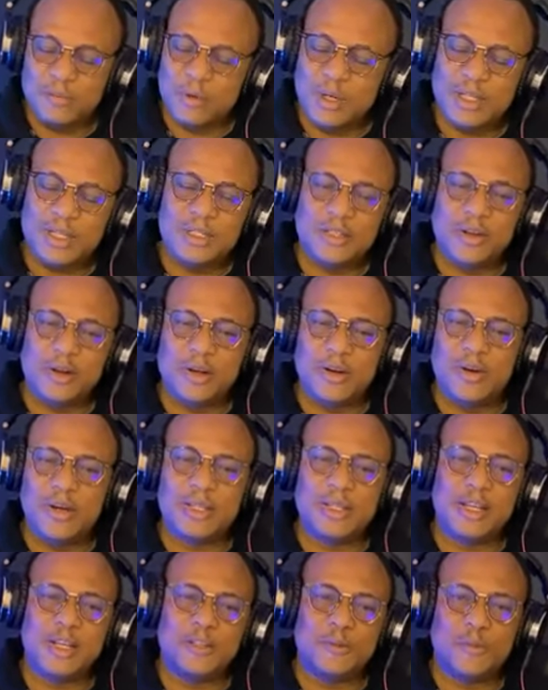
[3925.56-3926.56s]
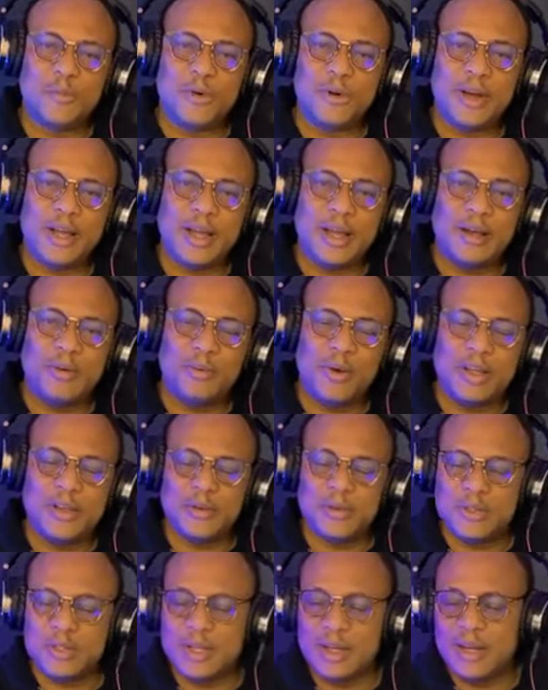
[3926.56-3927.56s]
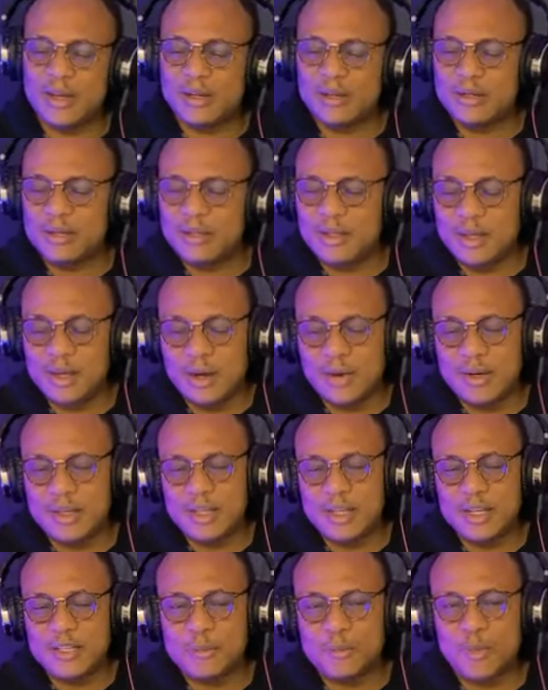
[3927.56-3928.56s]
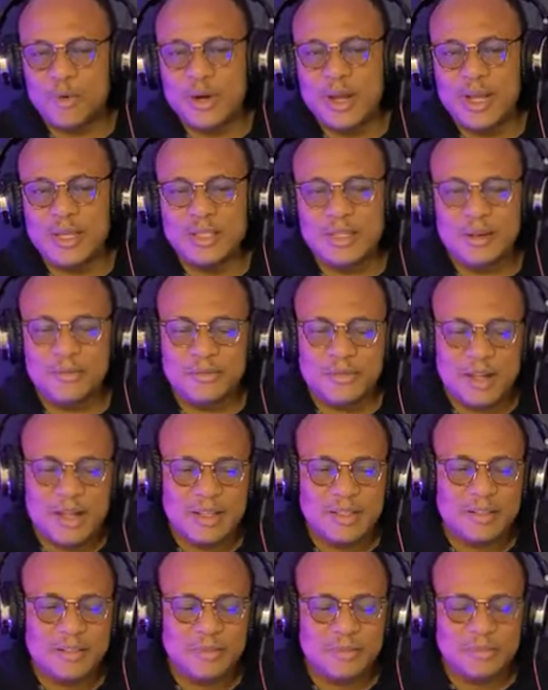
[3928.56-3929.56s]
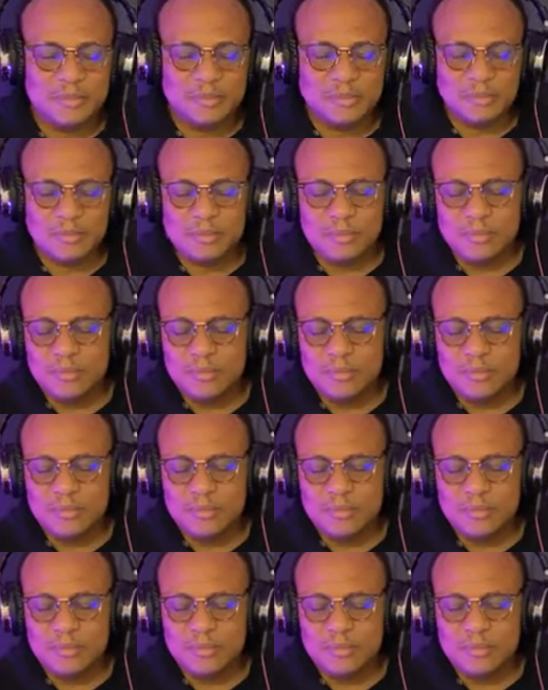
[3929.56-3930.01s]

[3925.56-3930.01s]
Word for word: one of, what is your greatest prayer when you stand? The greatest prayer is that, Father,